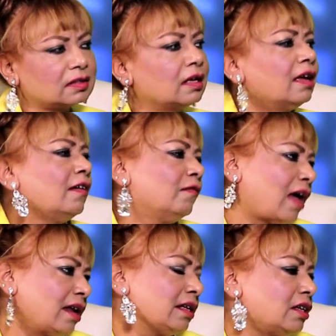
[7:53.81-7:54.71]
is yes.
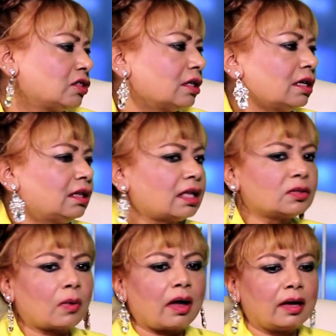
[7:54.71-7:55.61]
validation, mm-hmm. and
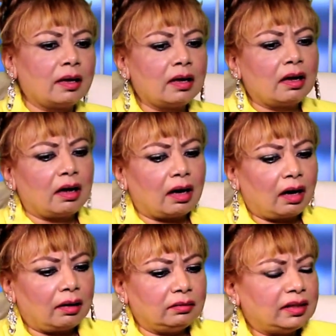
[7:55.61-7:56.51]
that's why
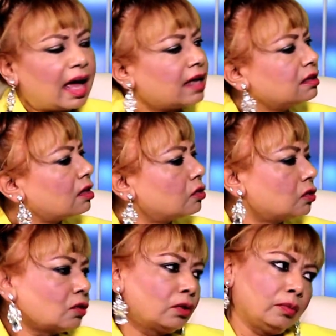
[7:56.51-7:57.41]
uh, dads are
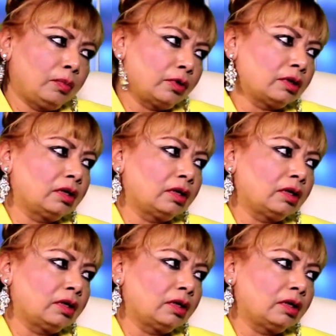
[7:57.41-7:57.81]
so important.